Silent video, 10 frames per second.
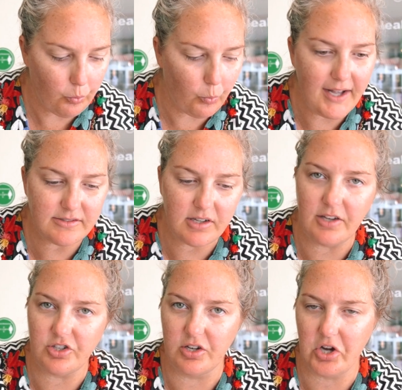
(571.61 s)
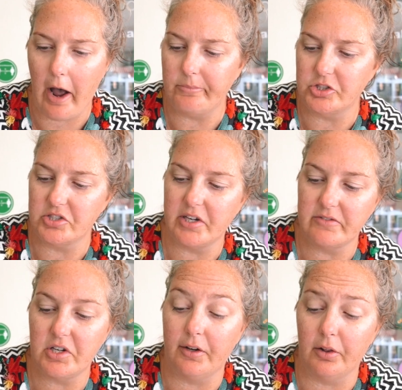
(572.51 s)
white sauce on top
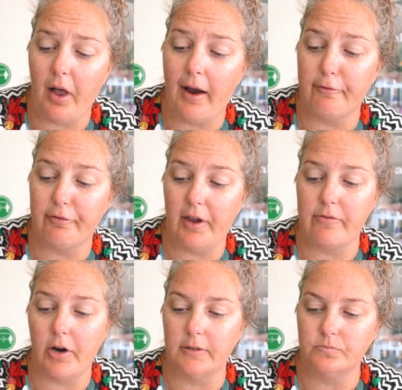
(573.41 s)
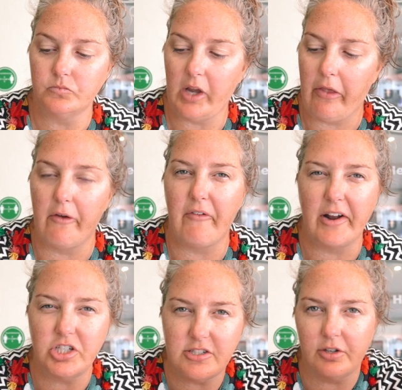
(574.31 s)
gives it a lot of flavor, and the
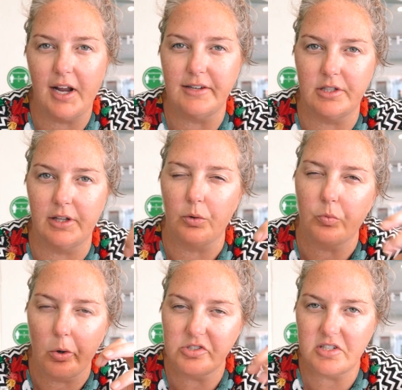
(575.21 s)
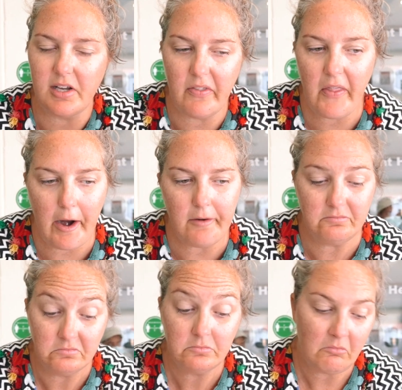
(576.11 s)
veggies are nice and like roasted in there.
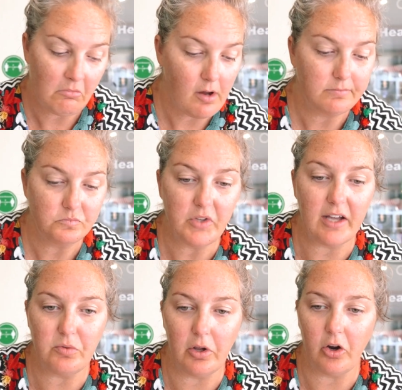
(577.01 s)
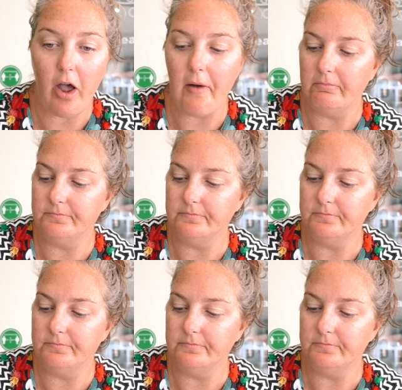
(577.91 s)
That's really good.